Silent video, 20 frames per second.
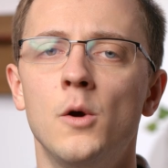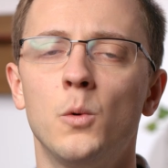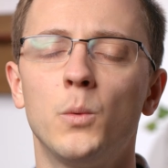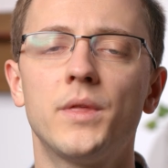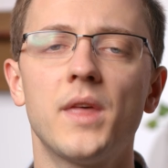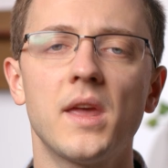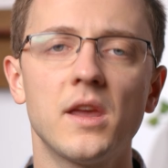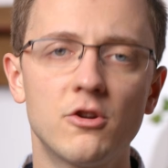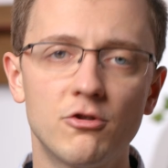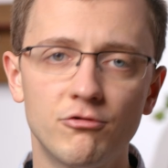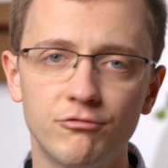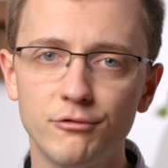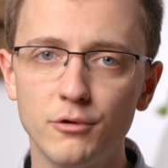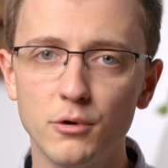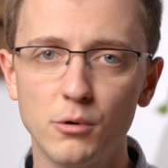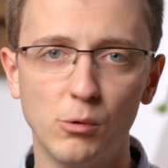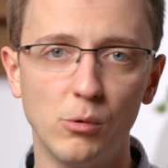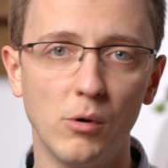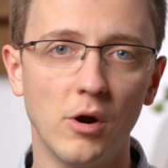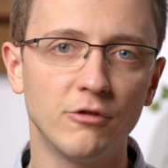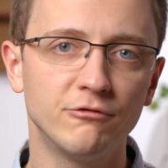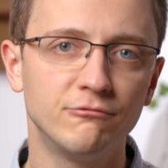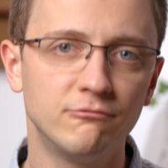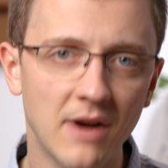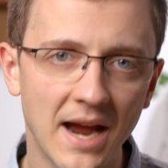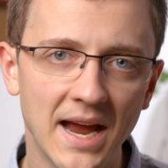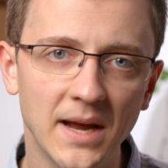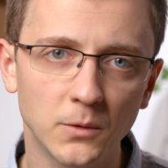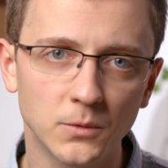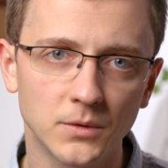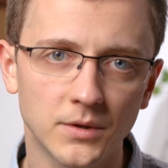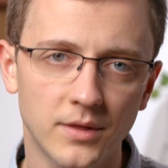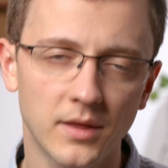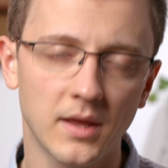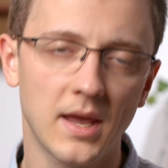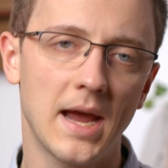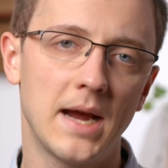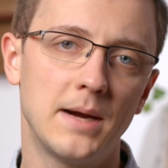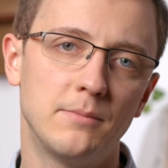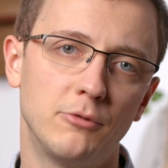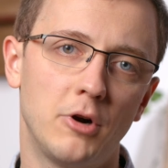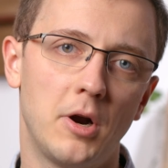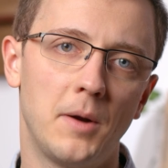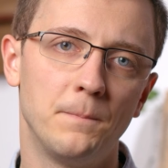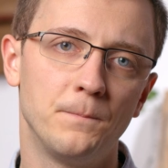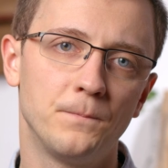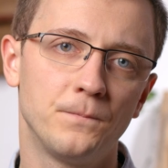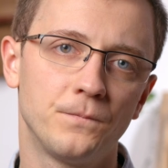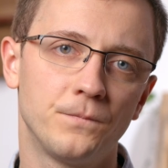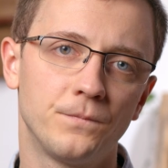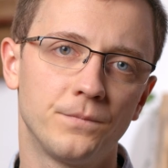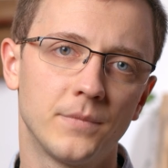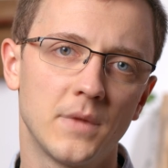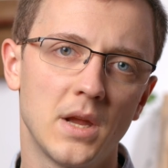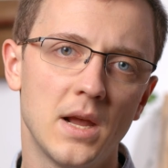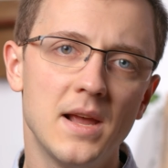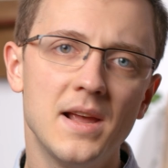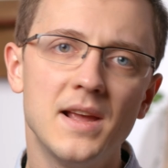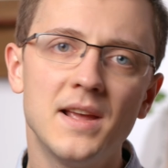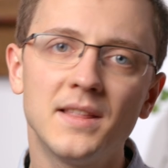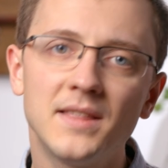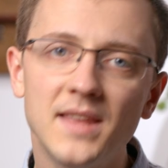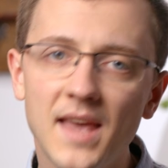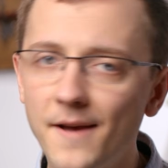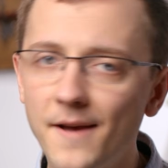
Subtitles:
with a crew around the camera. The